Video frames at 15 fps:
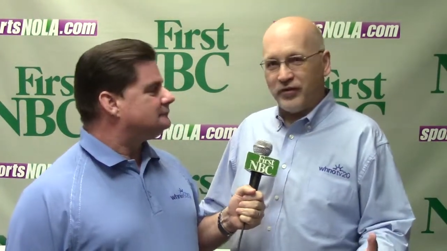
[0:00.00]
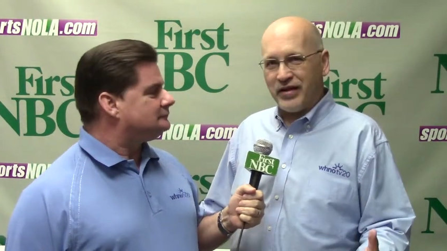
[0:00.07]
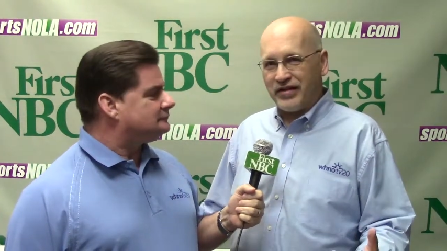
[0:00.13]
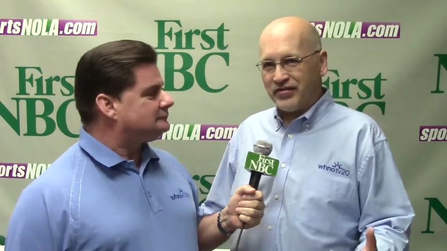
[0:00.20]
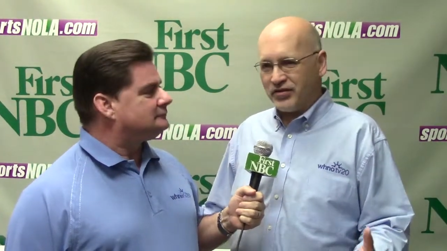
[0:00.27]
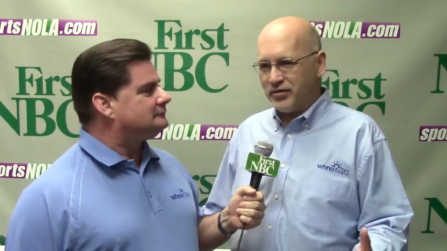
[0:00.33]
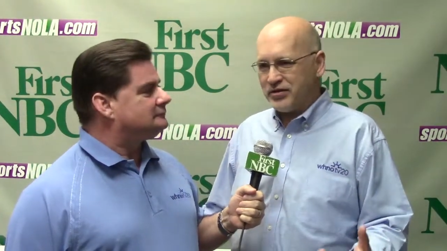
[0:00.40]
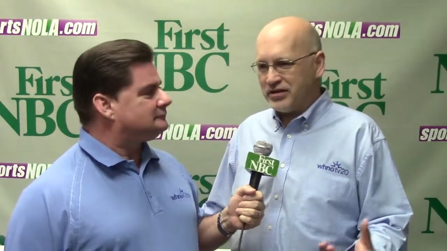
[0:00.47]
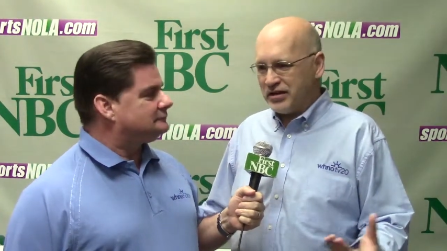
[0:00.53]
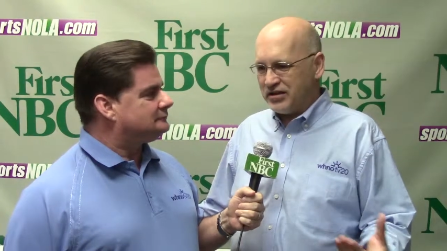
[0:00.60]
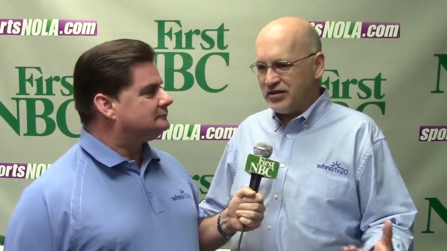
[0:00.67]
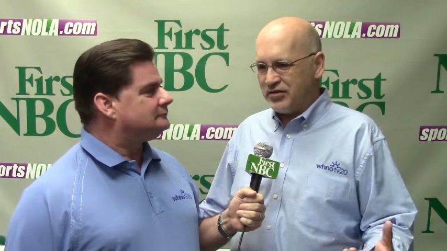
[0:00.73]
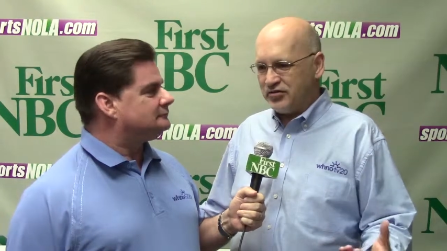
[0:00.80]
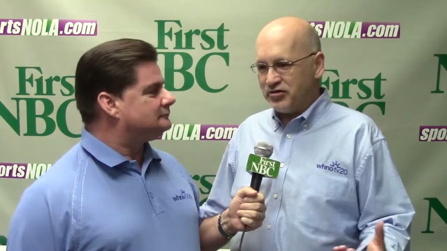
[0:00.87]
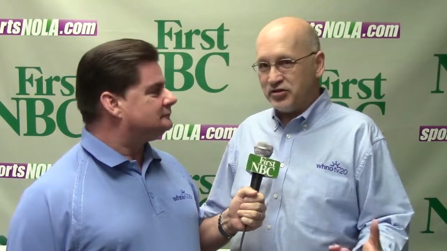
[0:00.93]
Speaker 1: the last 38
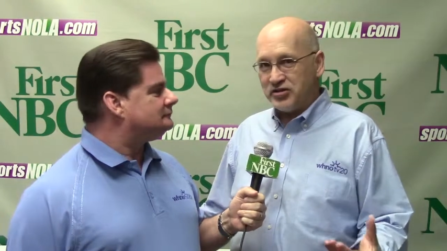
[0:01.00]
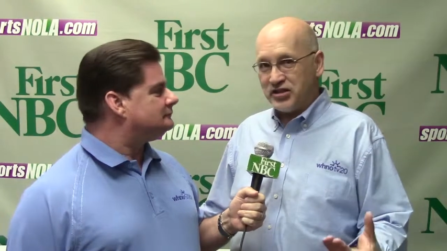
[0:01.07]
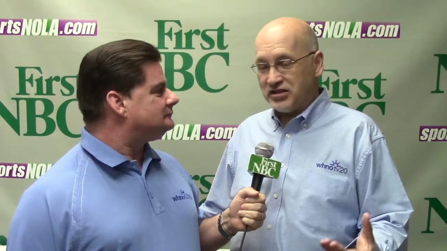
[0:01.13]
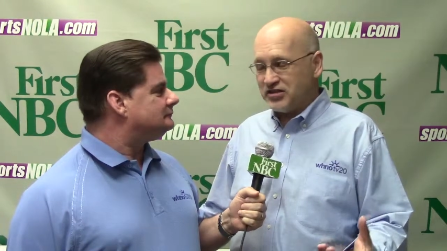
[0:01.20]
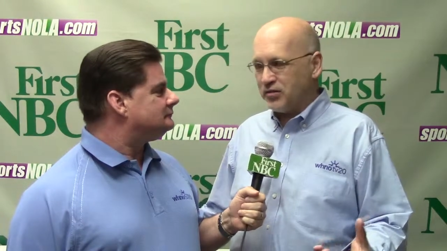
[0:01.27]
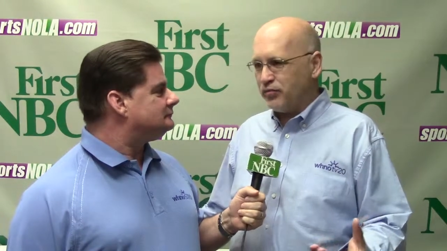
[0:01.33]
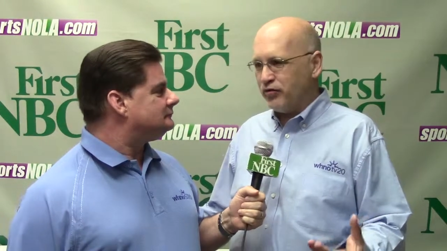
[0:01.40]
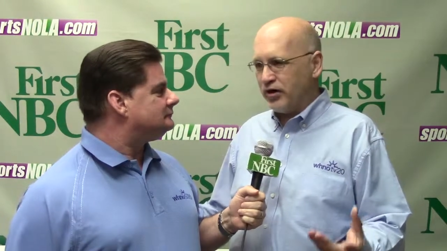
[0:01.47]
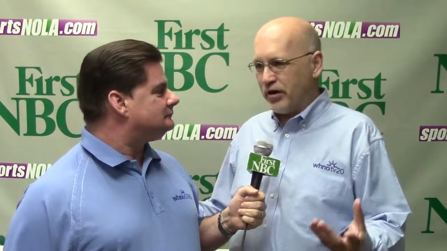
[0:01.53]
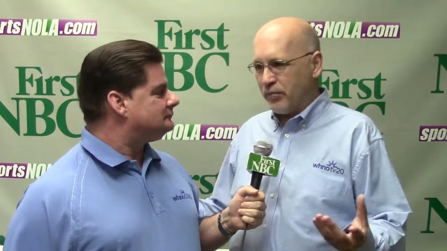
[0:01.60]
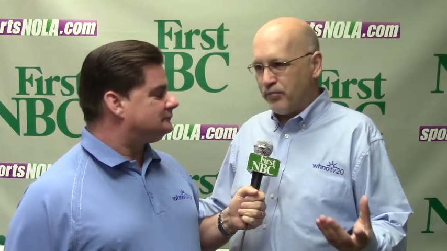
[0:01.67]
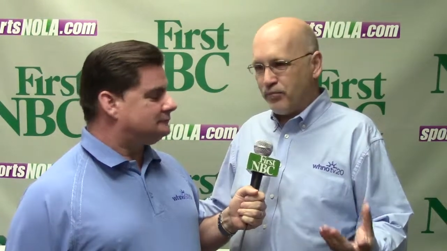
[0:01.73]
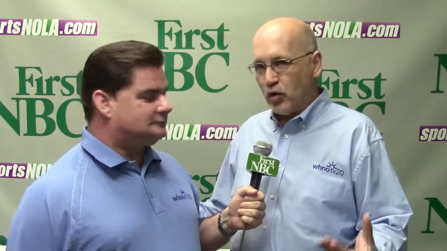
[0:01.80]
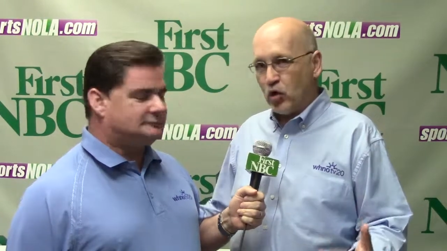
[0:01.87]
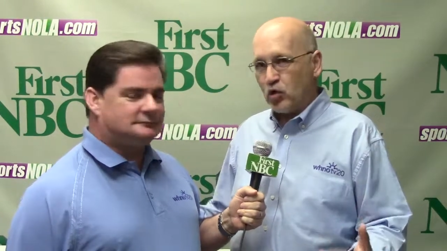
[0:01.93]
years, your chance to play a
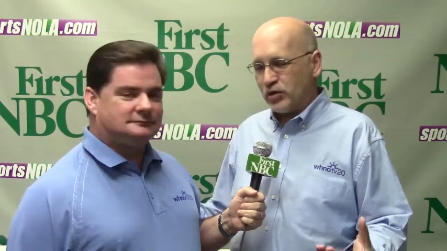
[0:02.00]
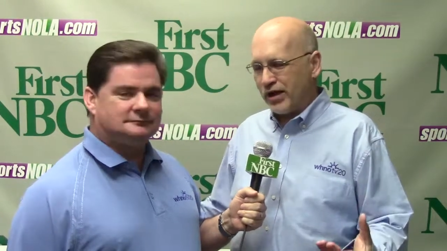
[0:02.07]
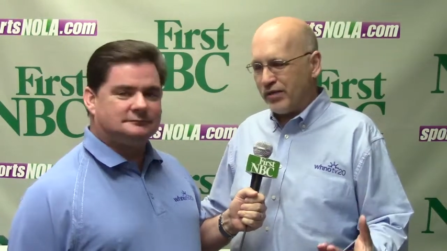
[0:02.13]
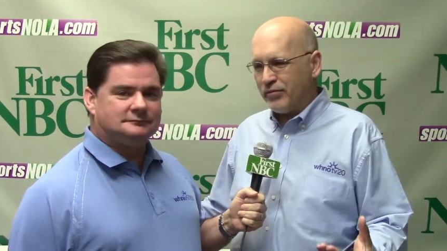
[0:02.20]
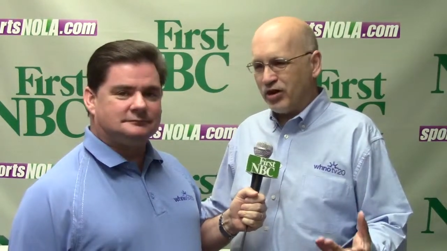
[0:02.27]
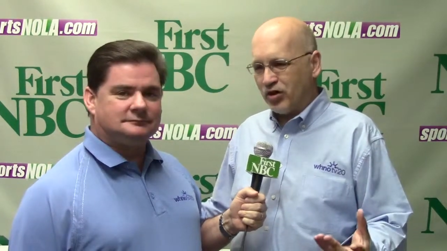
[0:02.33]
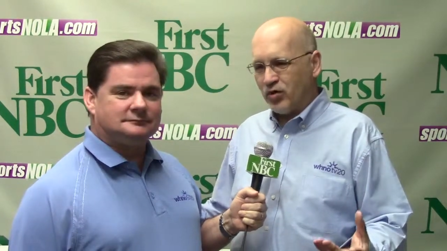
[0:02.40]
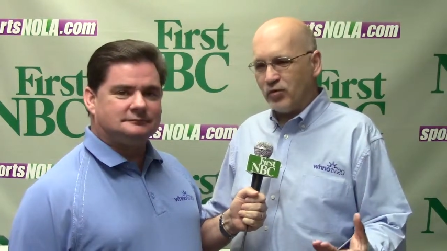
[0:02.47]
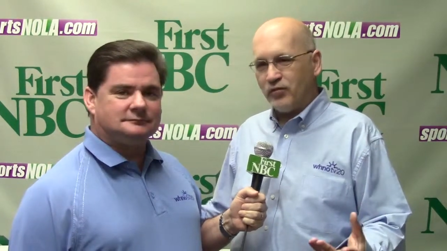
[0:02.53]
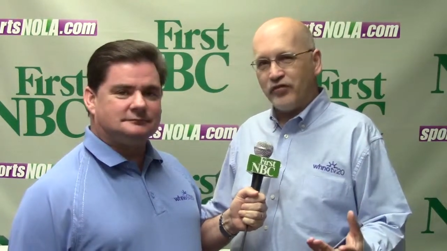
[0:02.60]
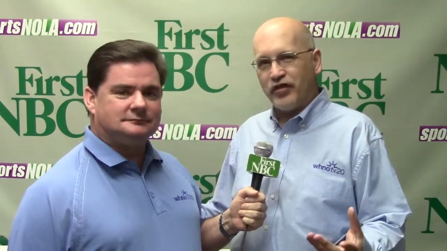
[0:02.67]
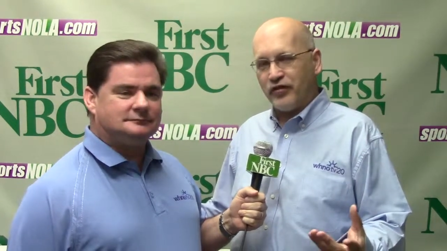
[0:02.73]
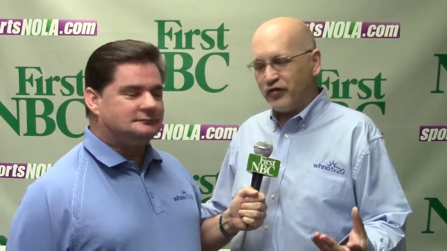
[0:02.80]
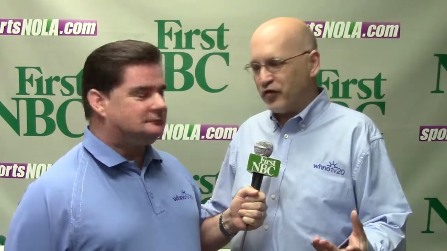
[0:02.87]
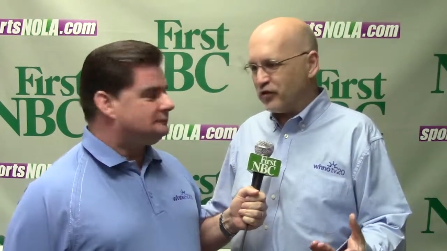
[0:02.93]
bowl game at home
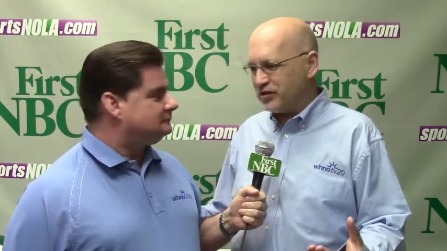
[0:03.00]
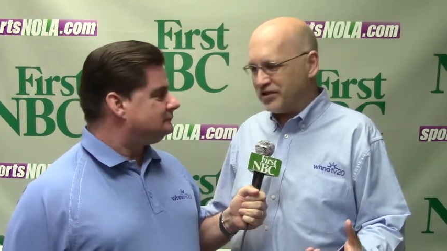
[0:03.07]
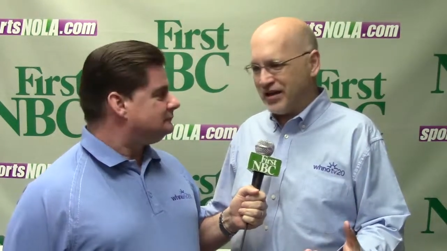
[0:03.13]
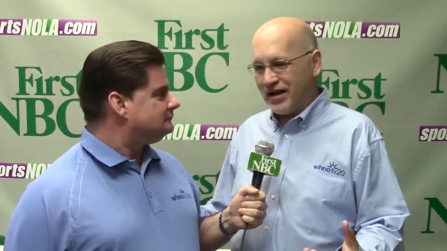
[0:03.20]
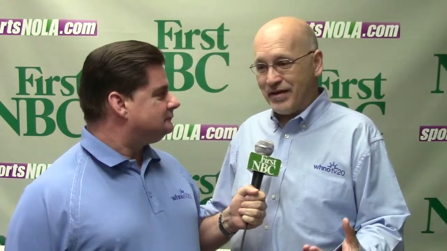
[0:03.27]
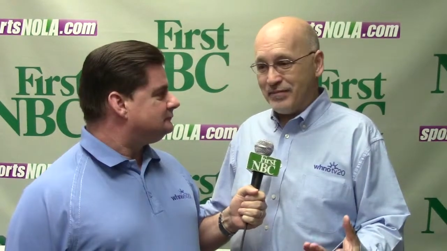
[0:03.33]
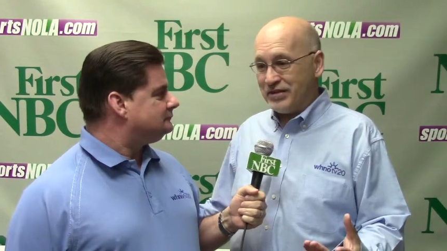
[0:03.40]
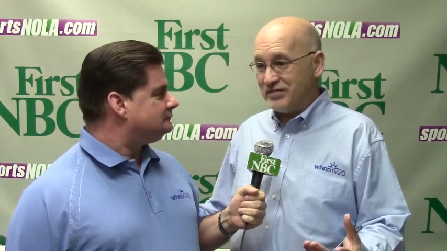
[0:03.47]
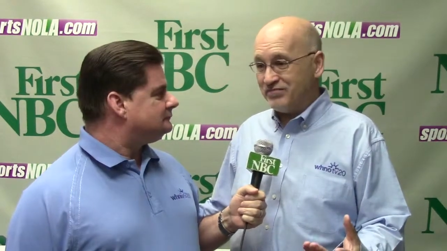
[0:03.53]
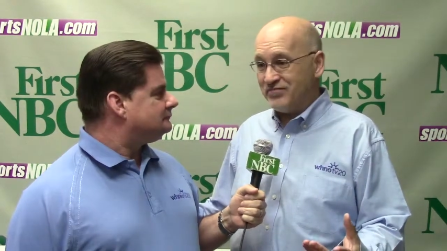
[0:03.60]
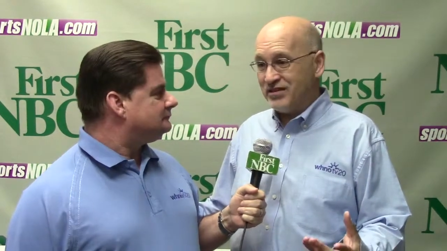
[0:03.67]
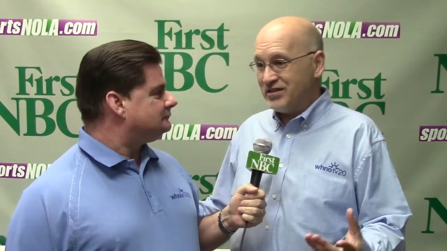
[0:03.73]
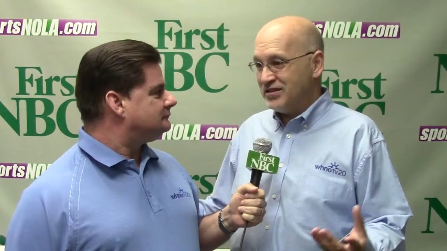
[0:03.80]
for the first time in